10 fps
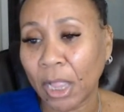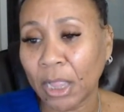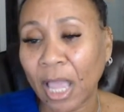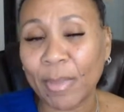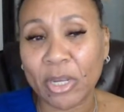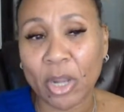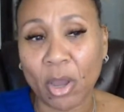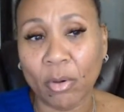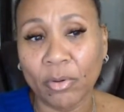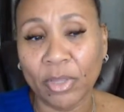Let me
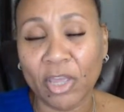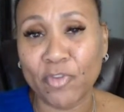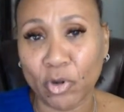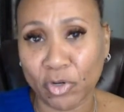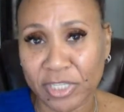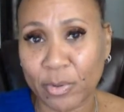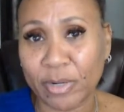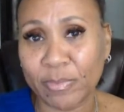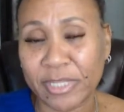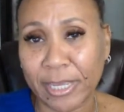know if you understand what
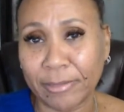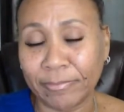I'm saying.